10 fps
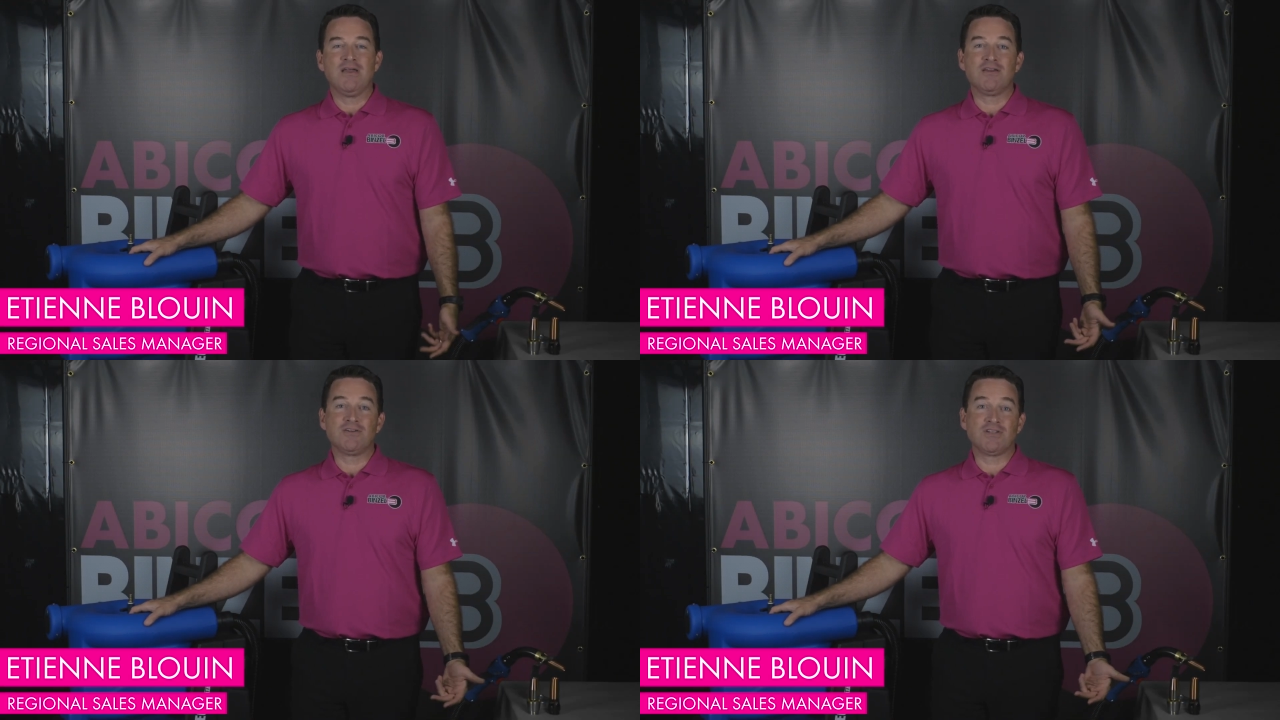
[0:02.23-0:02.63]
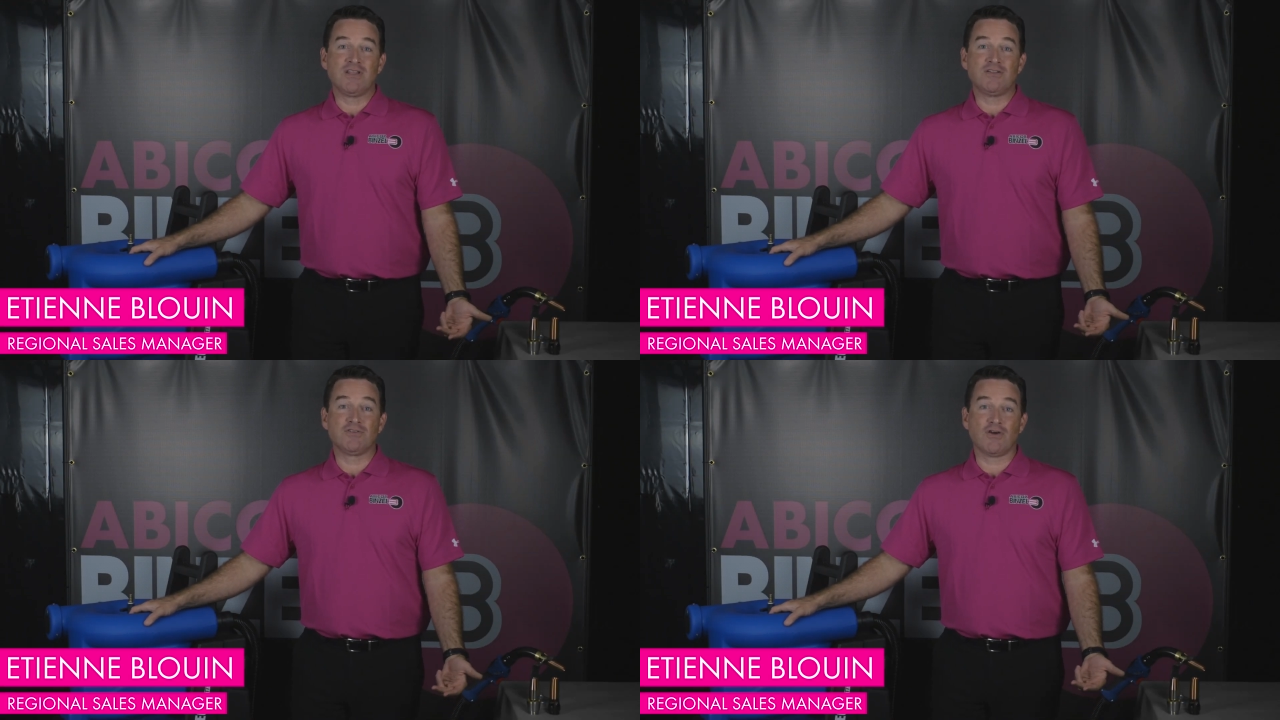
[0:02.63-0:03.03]
here
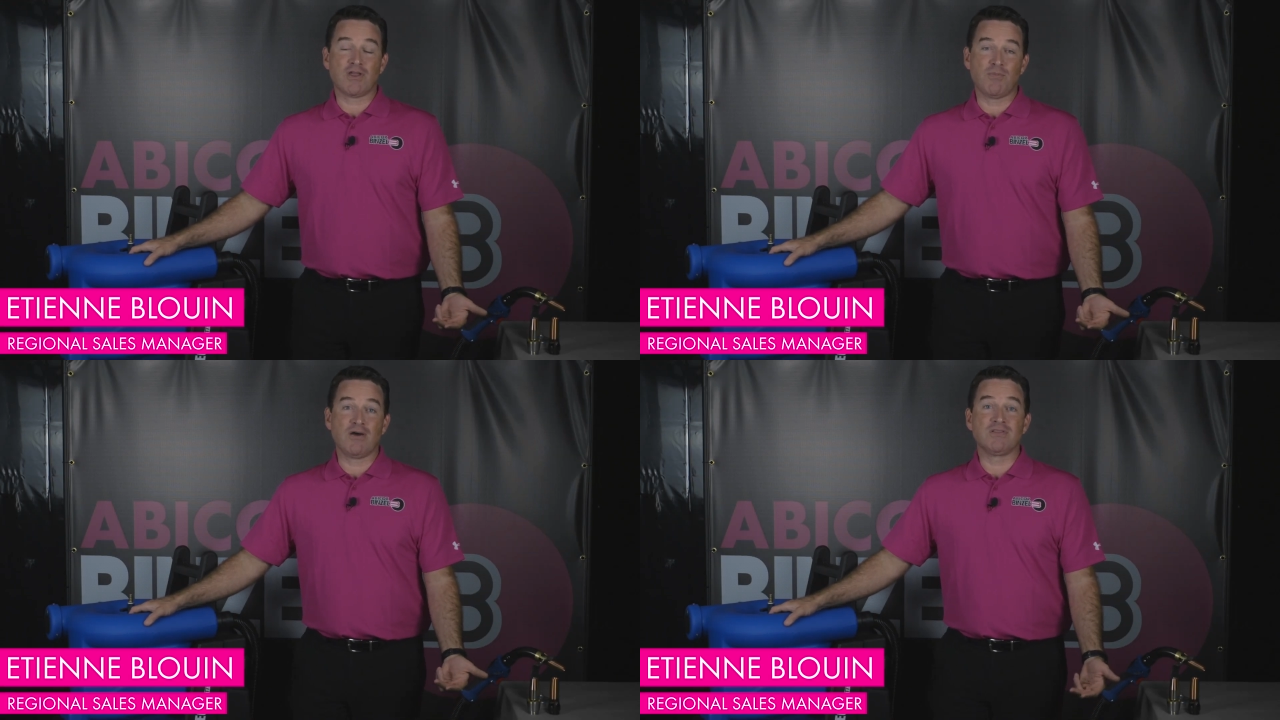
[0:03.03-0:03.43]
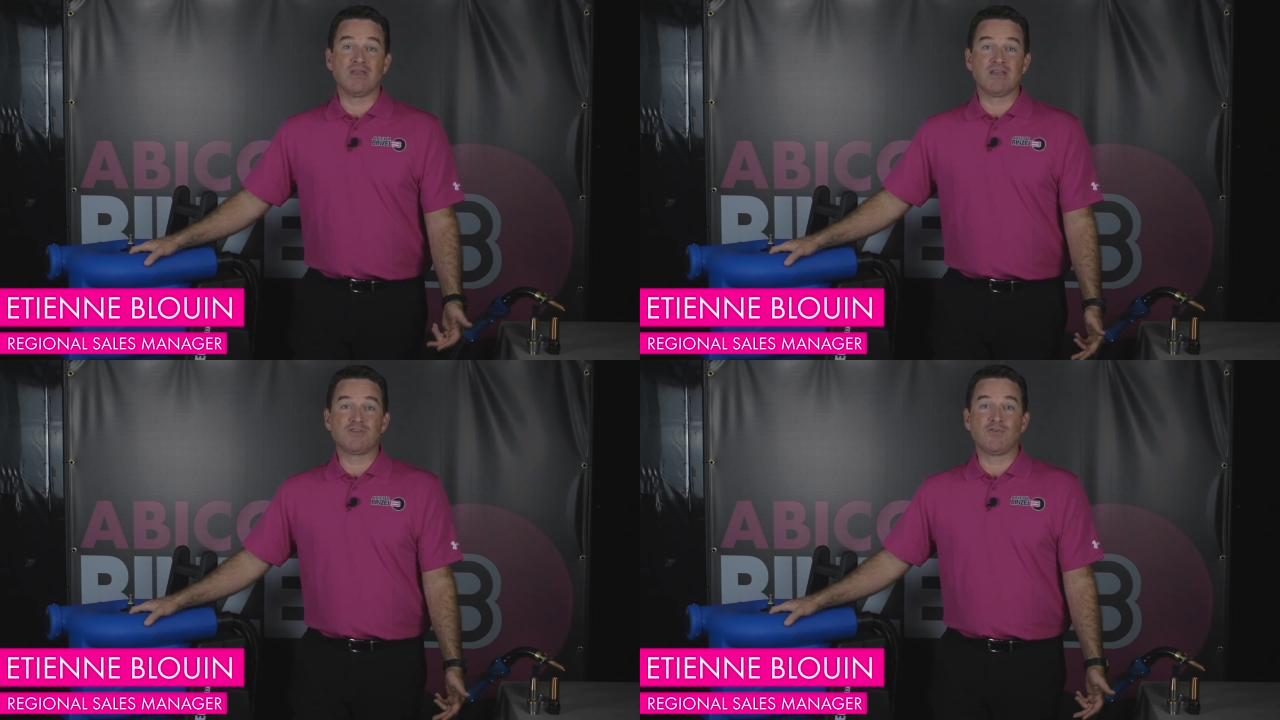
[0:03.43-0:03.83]
today to talk about
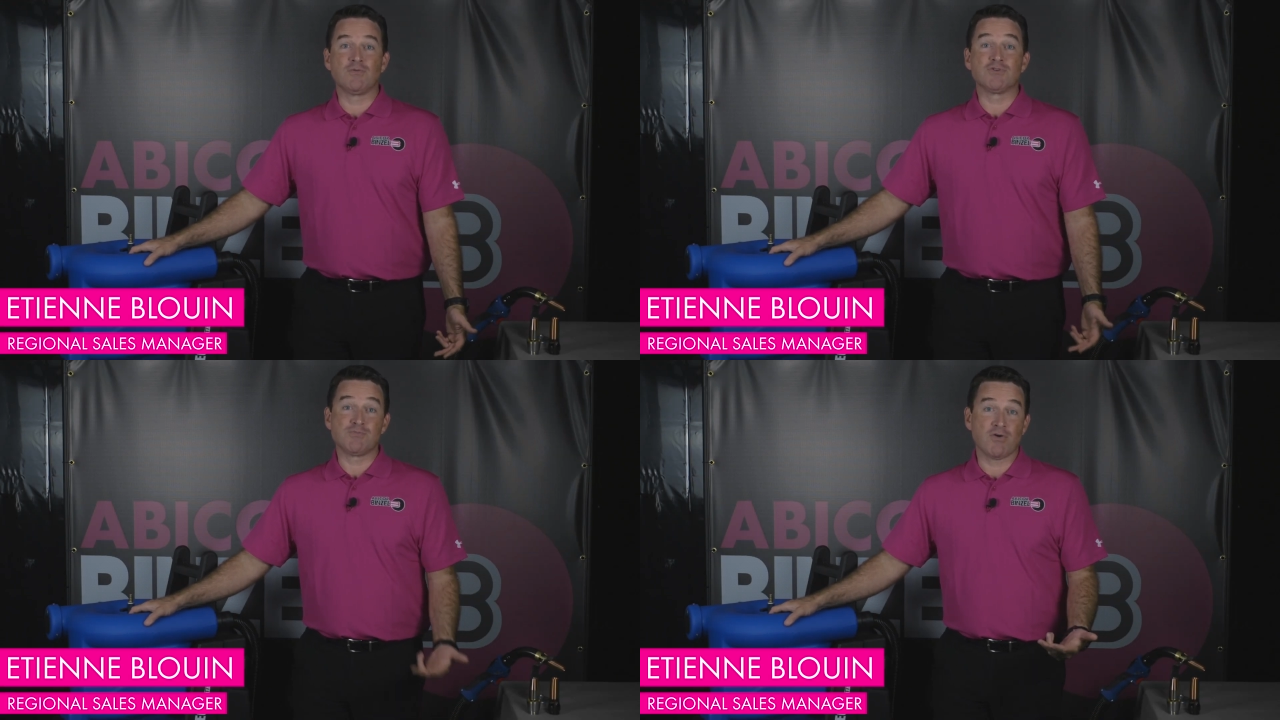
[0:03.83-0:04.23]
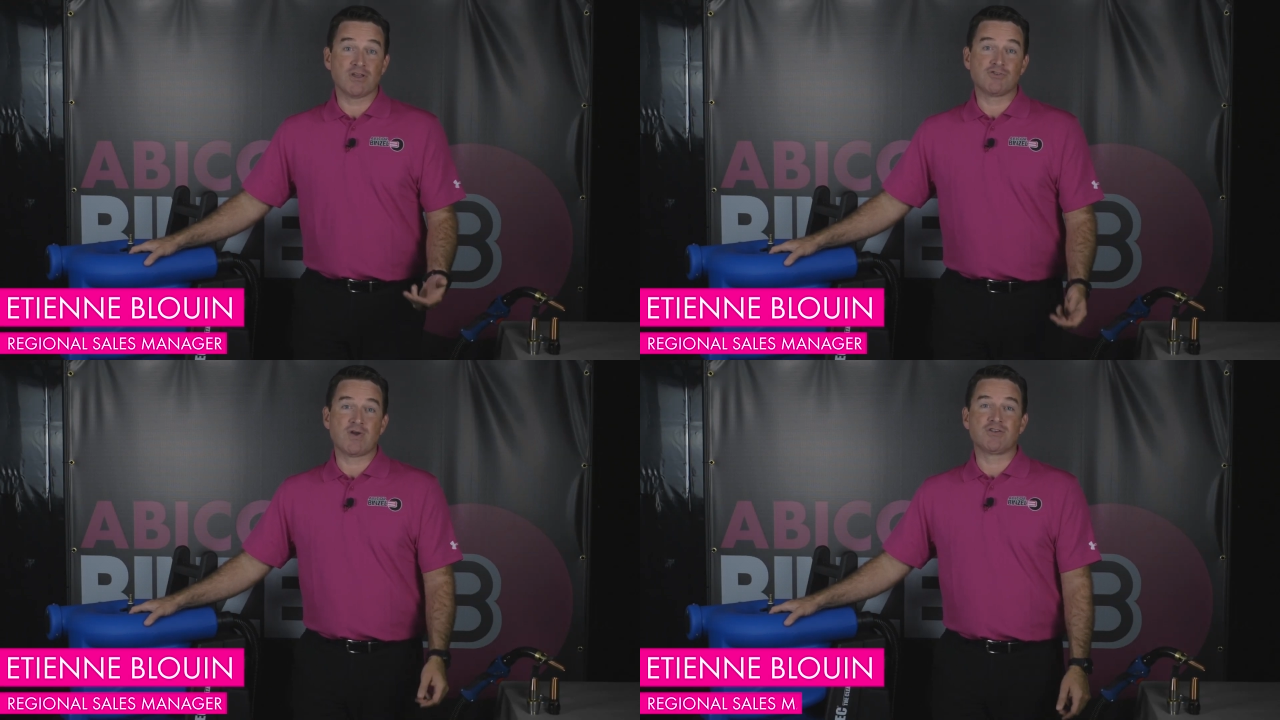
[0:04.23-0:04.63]
the xFUME
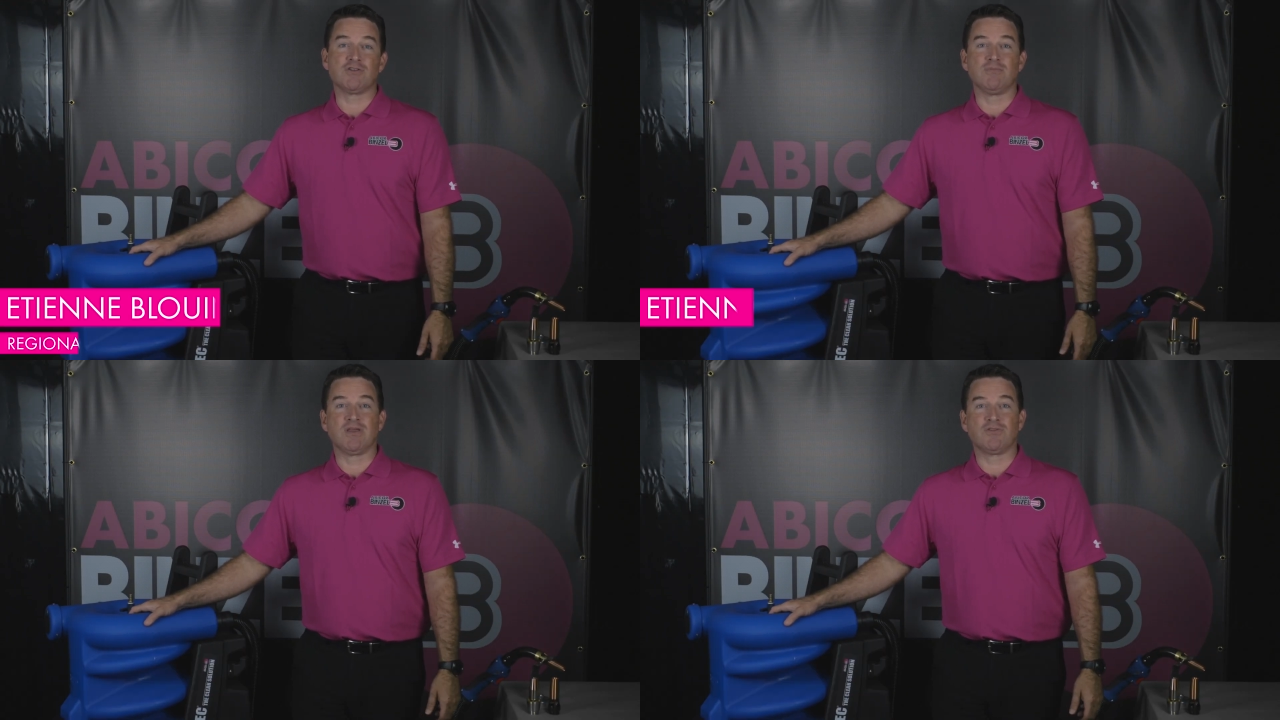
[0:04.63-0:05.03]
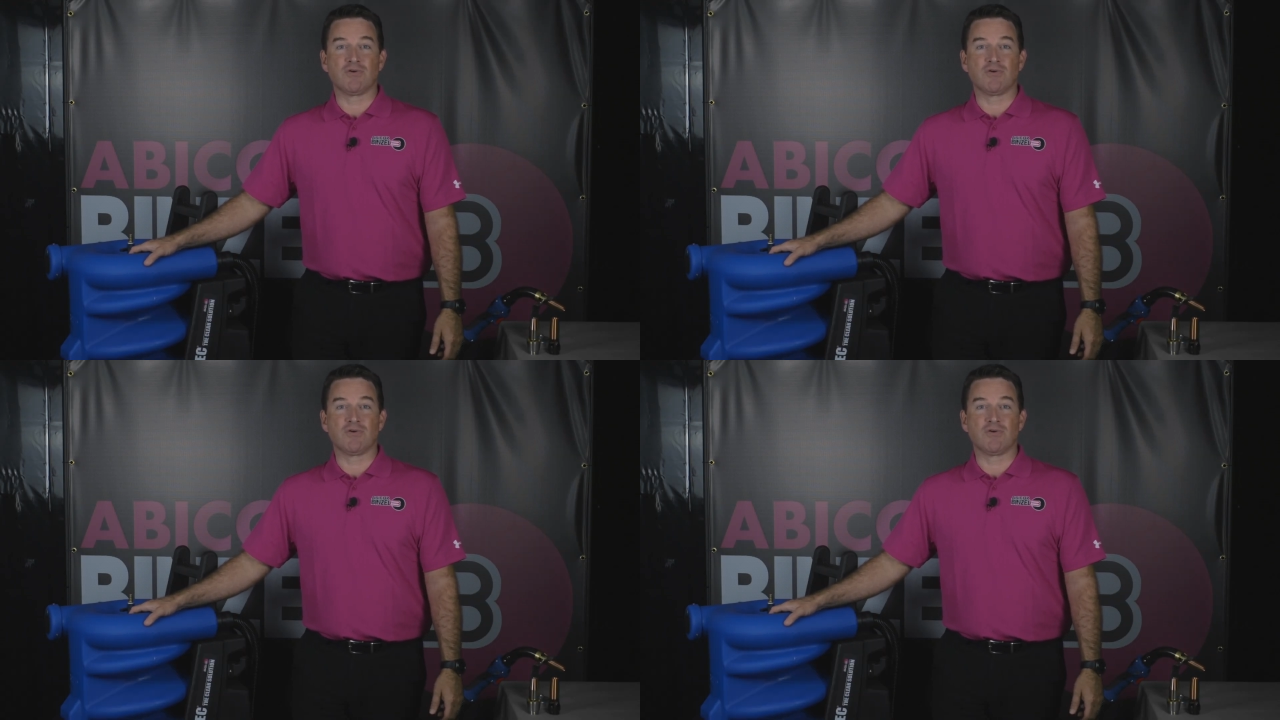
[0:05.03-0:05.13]
Smoke Extraction MIG